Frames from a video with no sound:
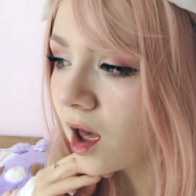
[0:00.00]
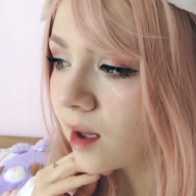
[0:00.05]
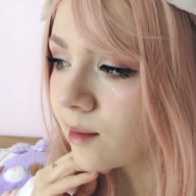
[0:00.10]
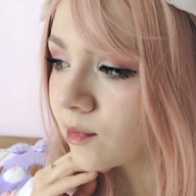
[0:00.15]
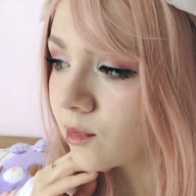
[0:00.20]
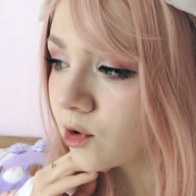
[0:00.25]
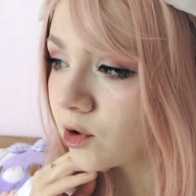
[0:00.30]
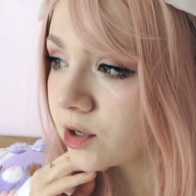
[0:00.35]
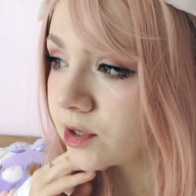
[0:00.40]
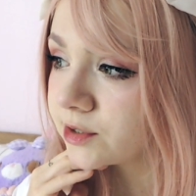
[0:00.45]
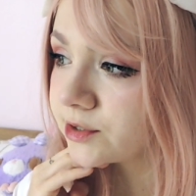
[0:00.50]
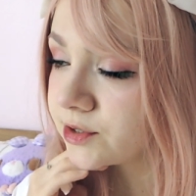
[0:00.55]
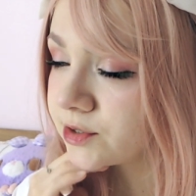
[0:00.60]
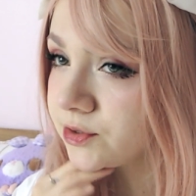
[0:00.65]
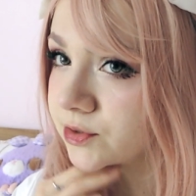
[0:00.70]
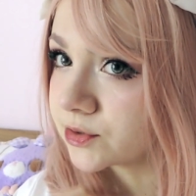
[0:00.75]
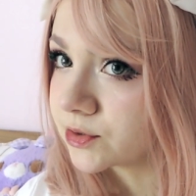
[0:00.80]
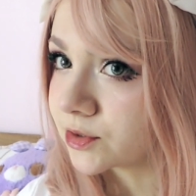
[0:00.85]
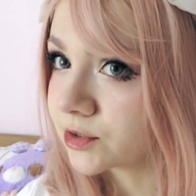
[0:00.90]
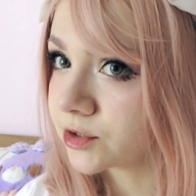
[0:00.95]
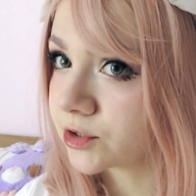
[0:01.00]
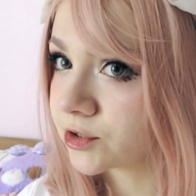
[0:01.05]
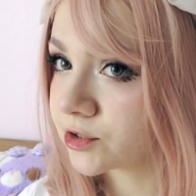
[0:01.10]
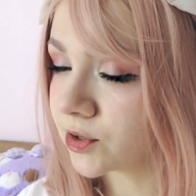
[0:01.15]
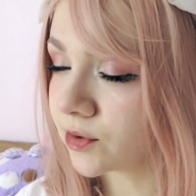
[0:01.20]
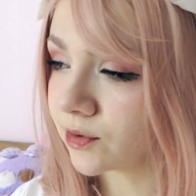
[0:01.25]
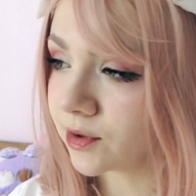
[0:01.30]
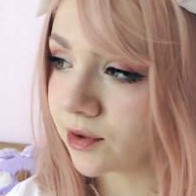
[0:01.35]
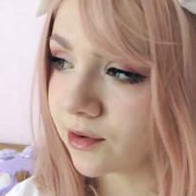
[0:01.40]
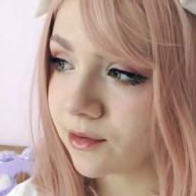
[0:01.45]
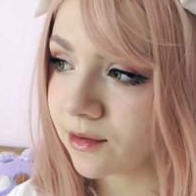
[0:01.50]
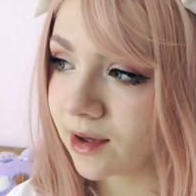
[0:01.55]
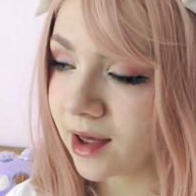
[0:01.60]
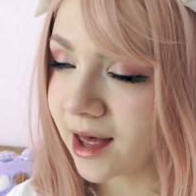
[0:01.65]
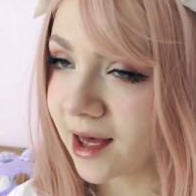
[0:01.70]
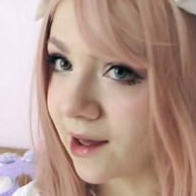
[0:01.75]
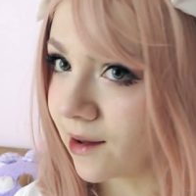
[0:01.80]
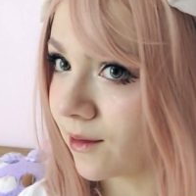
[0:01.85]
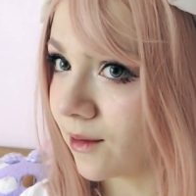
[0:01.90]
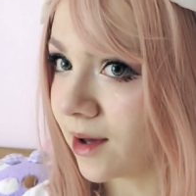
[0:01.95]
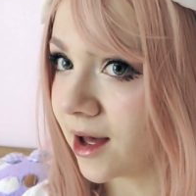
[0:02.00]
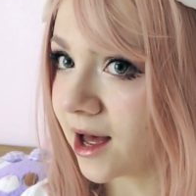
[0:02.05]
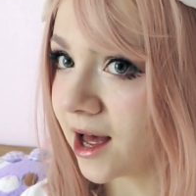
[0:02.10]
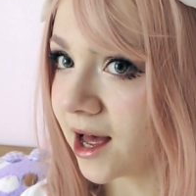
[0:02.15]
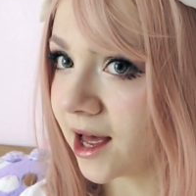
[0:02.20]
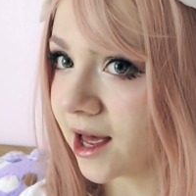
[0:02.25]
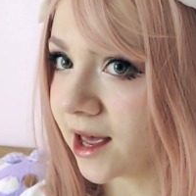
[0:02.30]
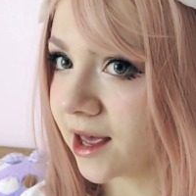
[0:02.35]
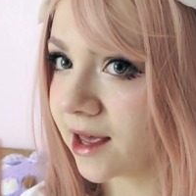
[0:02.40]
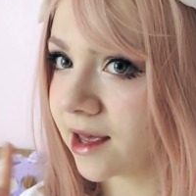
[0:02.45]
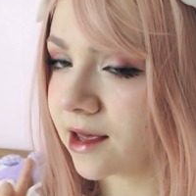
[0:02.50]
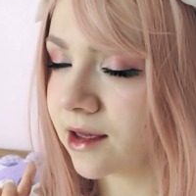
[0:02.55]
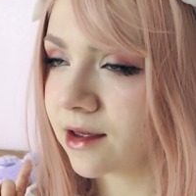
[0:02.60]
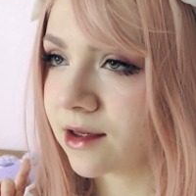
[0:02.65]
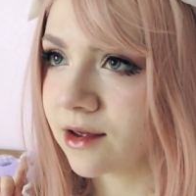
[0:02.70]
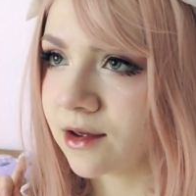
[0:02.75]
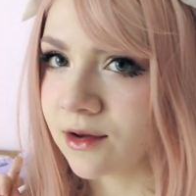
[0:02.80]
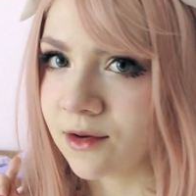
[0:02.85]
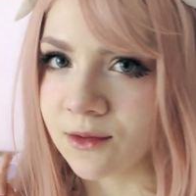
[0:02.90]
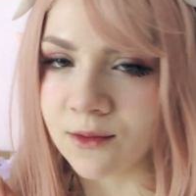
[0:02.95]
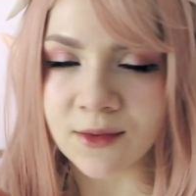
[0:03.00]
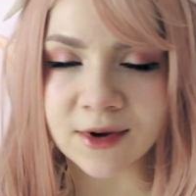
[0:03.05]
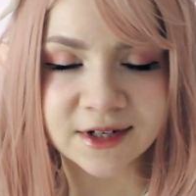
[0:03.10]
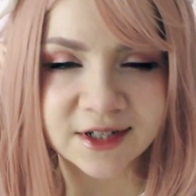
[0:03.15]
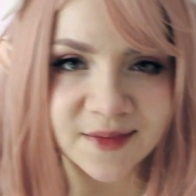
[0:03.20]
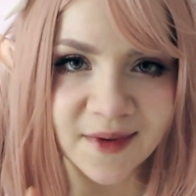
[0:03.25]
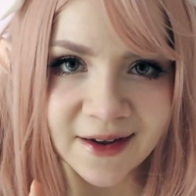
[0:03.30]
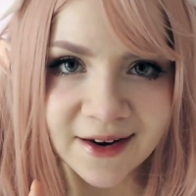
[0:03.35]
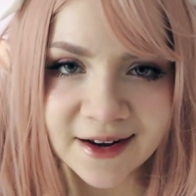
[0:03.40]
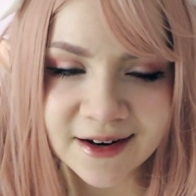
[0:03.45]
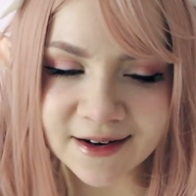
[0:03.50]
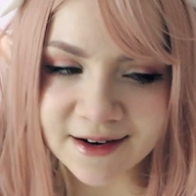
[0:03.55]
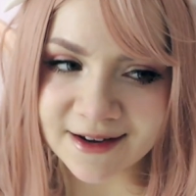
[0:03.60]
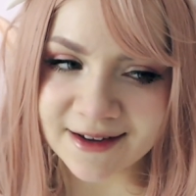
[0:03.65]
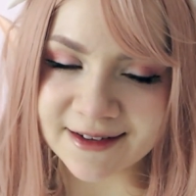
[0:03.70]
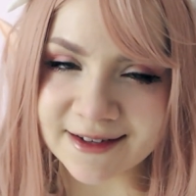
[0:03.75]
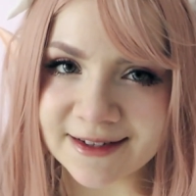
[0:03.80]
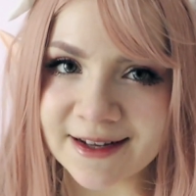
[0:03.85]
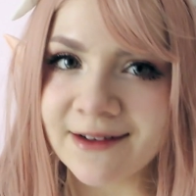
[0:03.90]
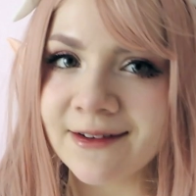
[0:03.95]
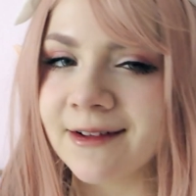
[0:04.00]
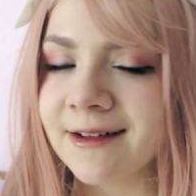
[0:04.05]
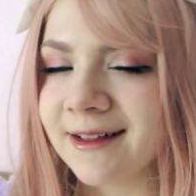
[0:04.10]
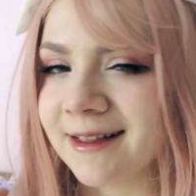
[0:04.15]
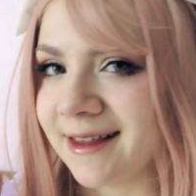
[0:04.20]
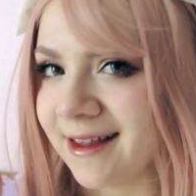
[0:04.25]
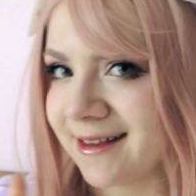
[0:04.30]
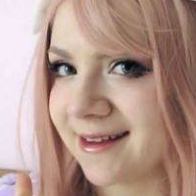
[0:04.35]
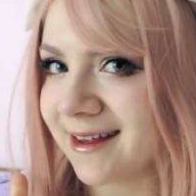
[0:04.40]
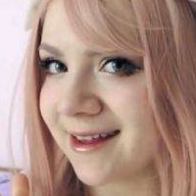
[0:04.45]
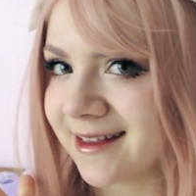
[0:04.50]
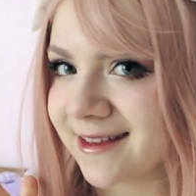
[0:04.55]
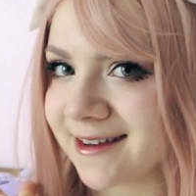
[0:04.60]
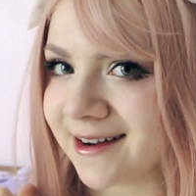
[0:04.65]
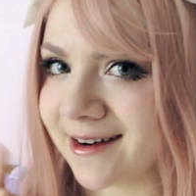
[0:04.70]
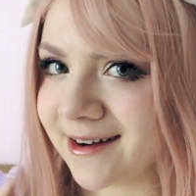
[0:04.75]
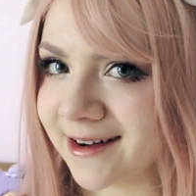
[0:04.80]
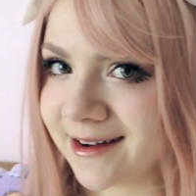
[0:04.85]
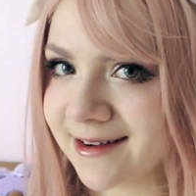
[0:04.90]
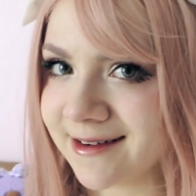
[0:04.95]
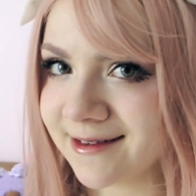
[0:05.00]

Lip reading: I'm going to show you how I went about it. So let's get started.